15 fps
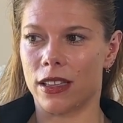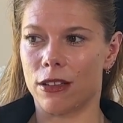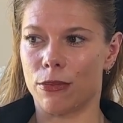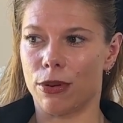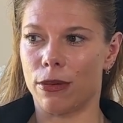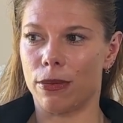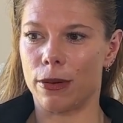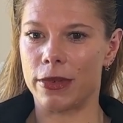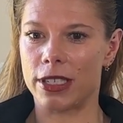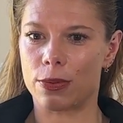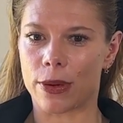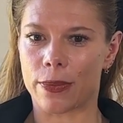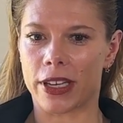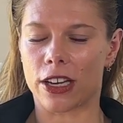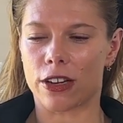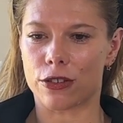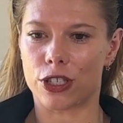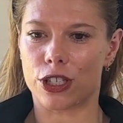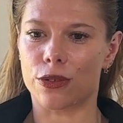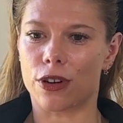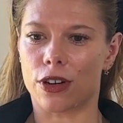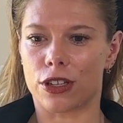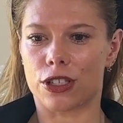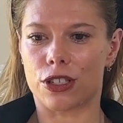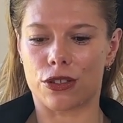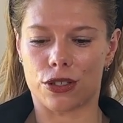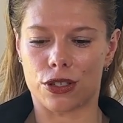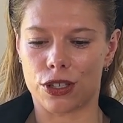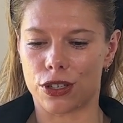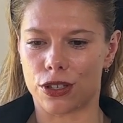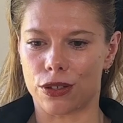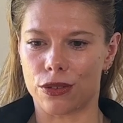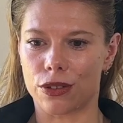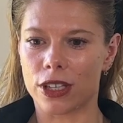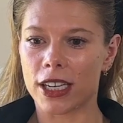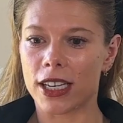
The problem is when we go too hard too soon,